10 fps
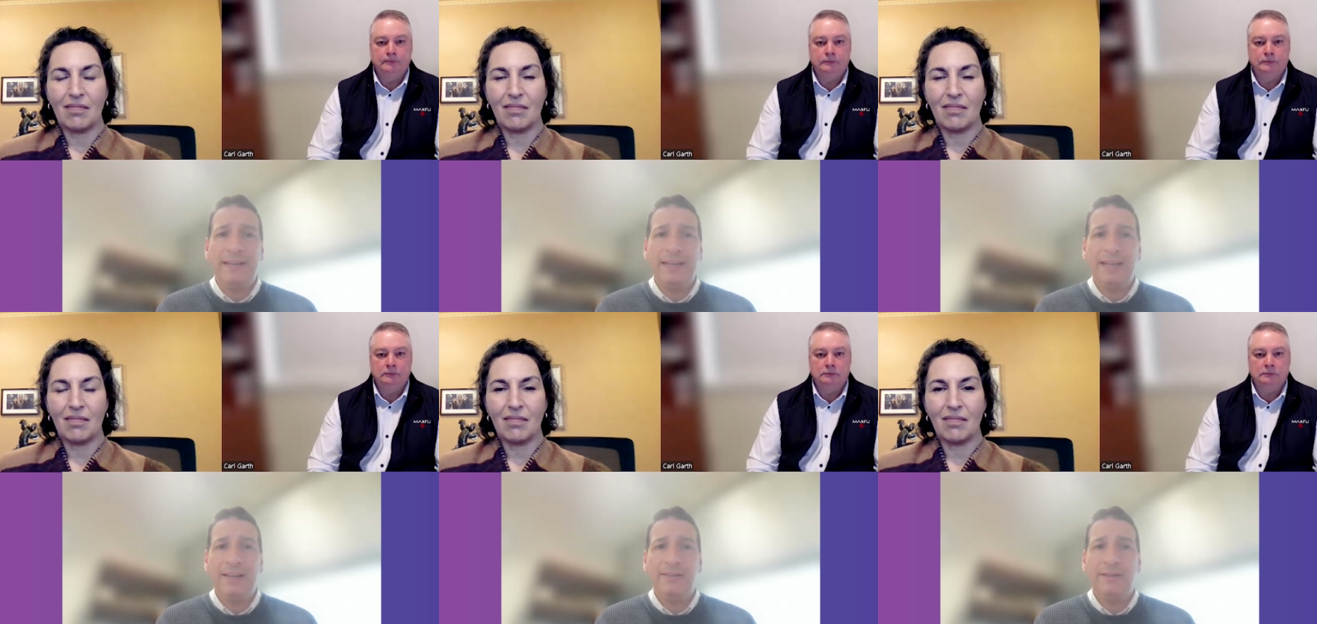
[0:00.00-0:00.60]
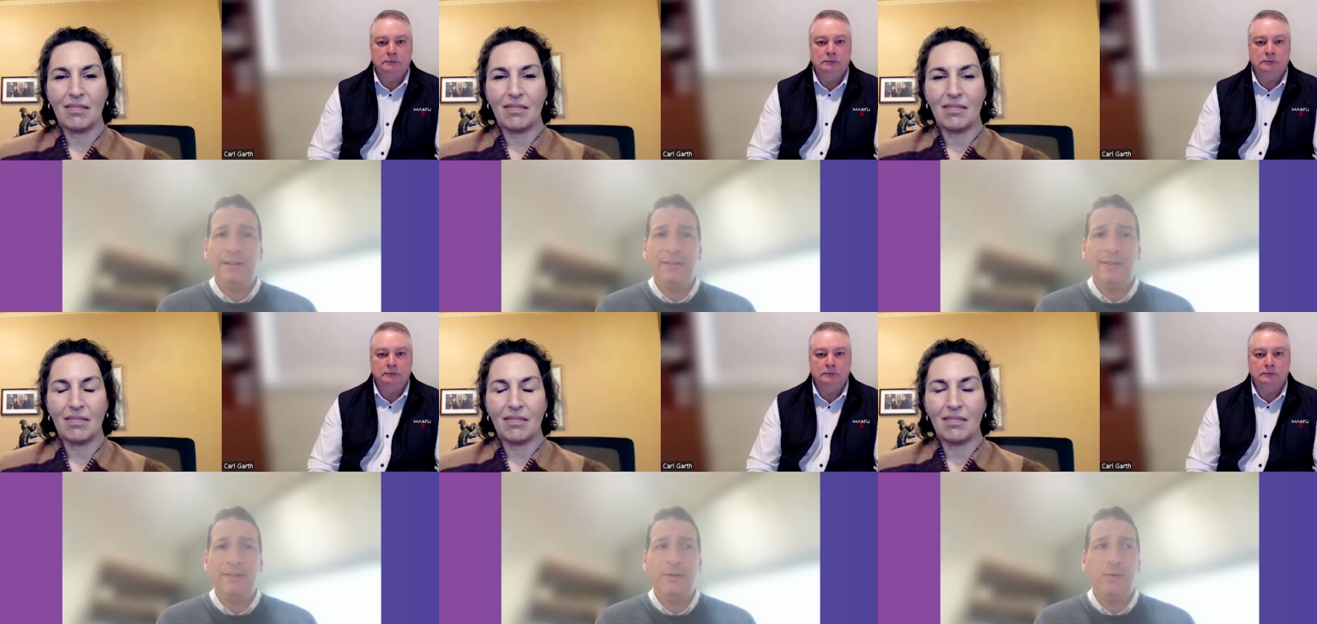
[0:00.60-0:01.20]
Speaker 1: council is,
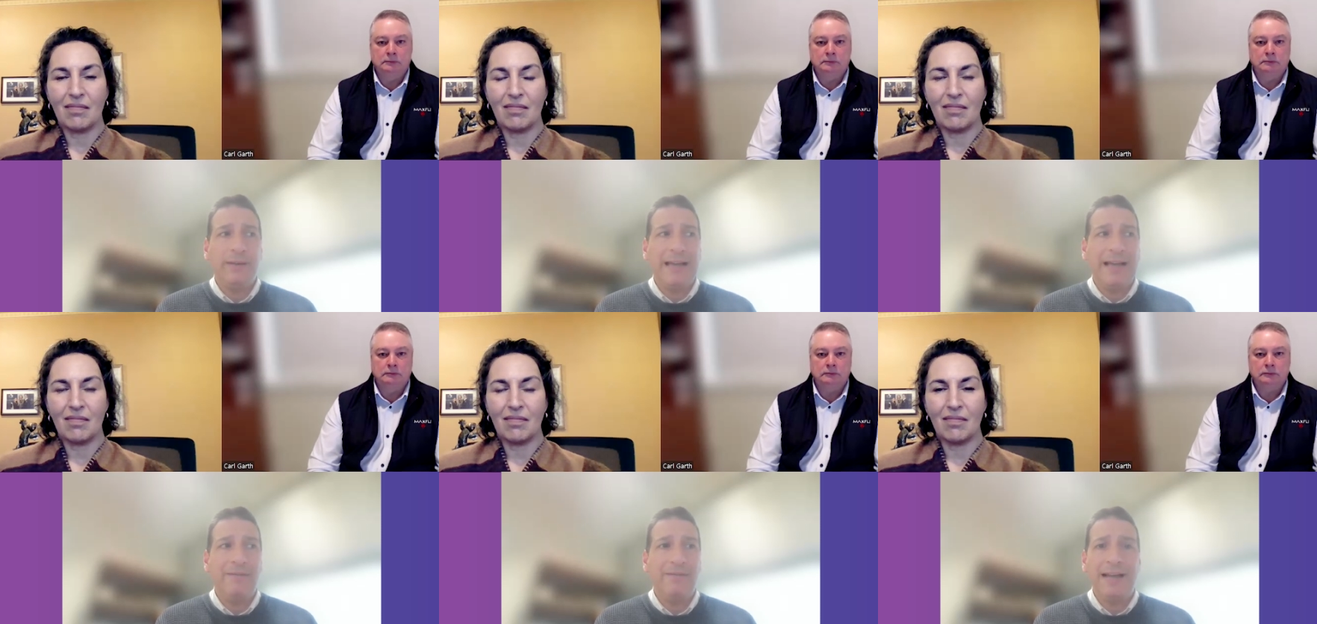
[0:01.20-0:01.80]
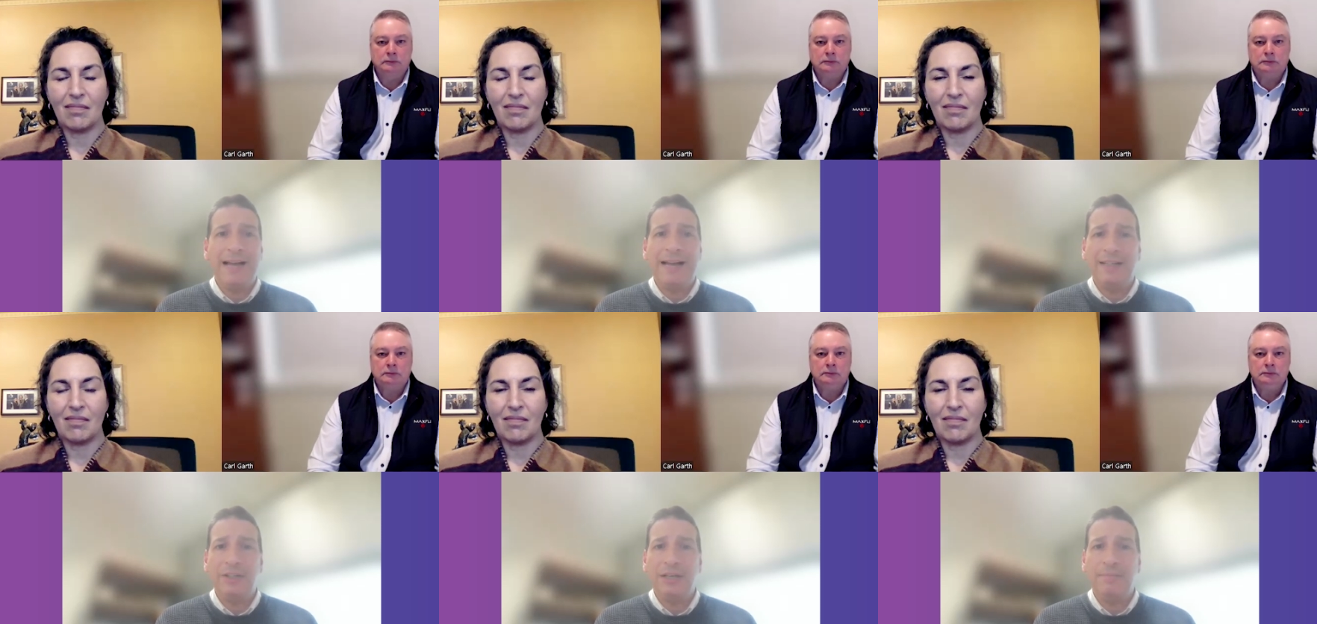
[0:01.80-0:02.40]
is that we have the
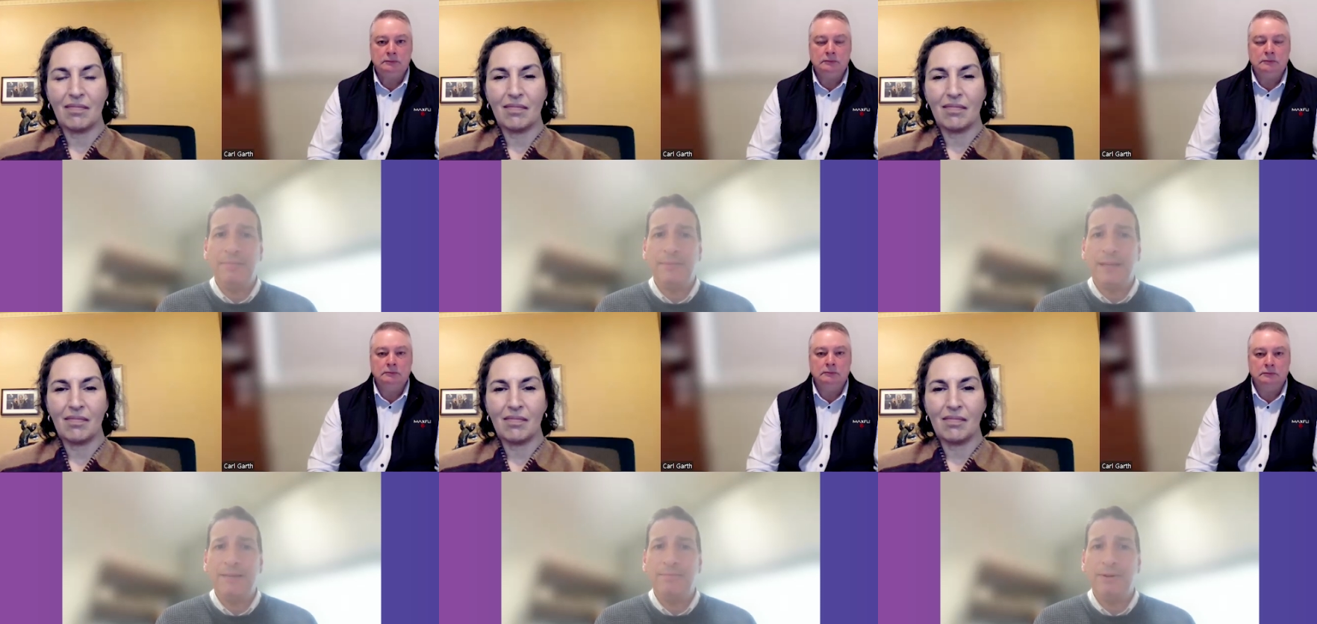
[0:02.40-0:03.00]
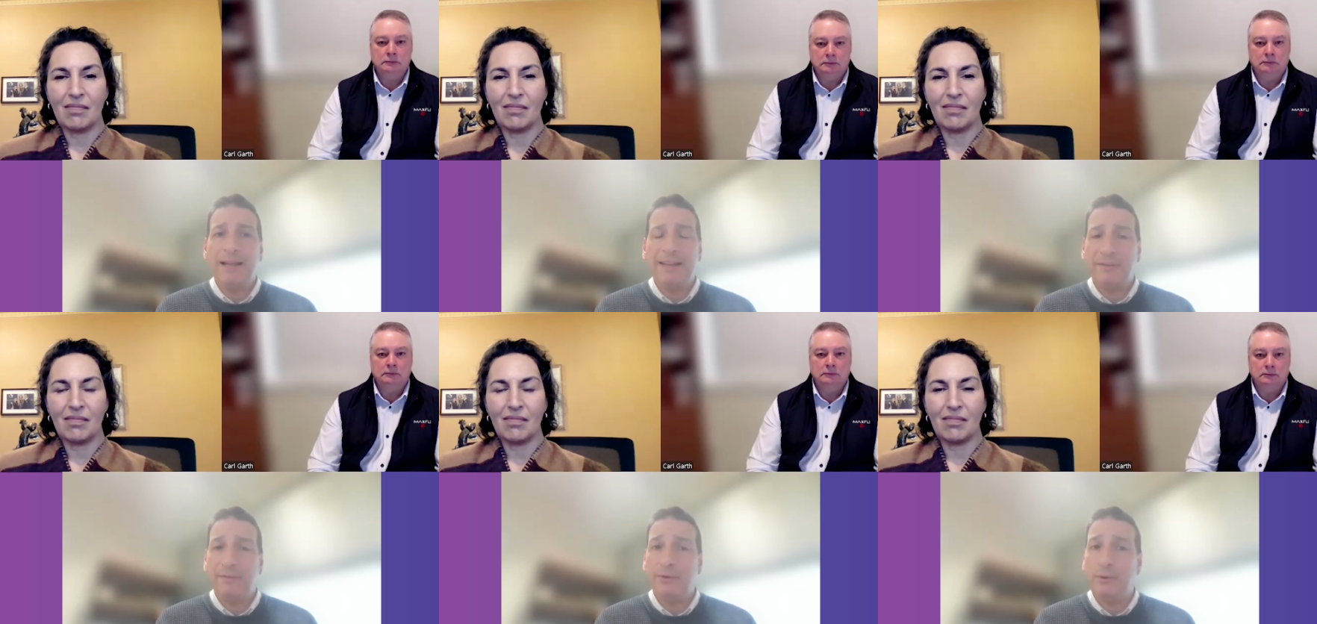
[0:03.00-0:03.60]
hardship in place
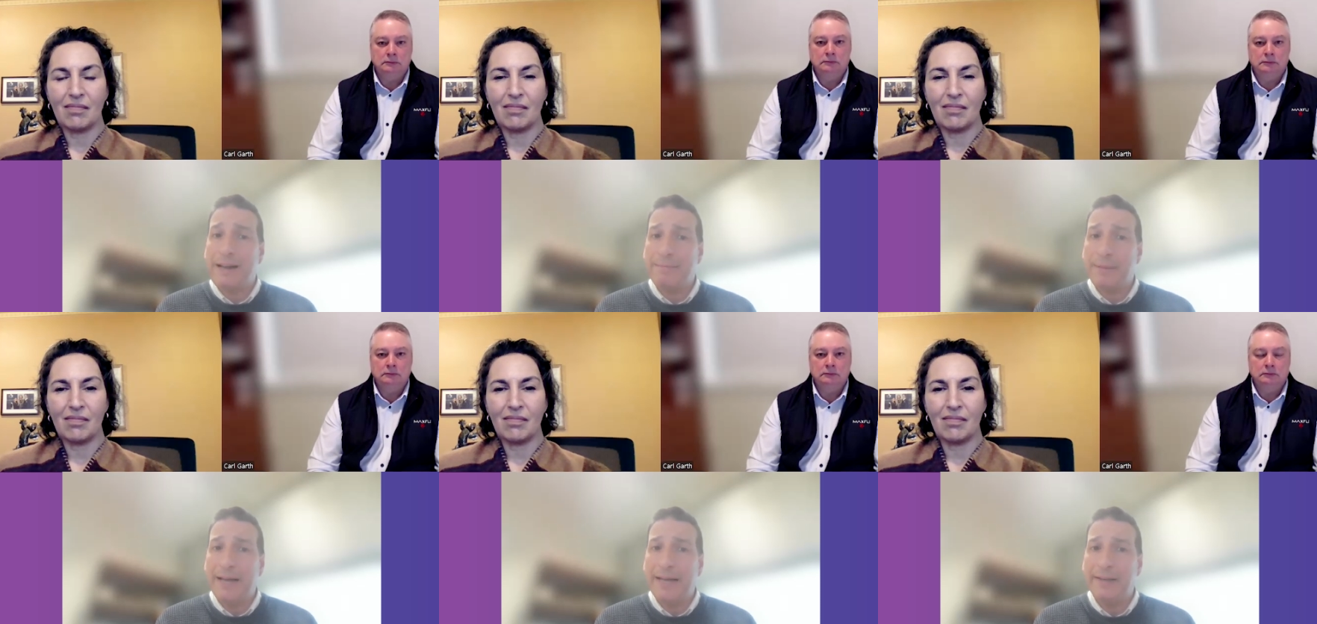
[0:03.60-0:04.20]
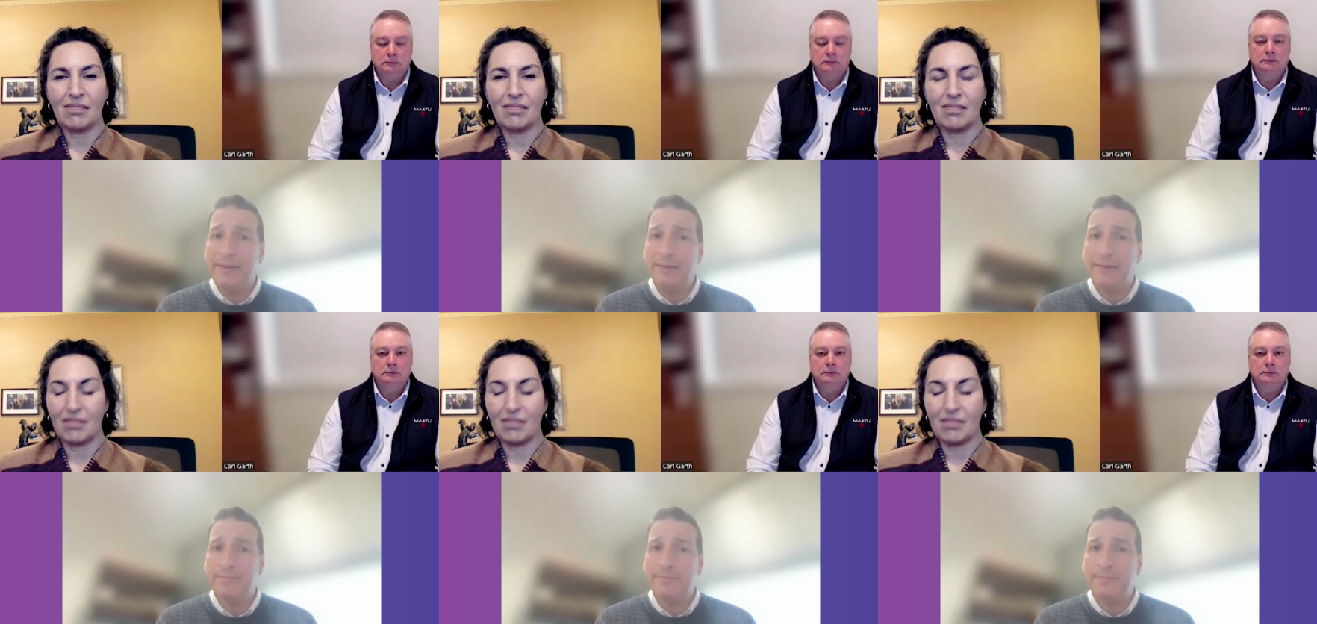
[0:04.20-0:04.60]
for ratepayers,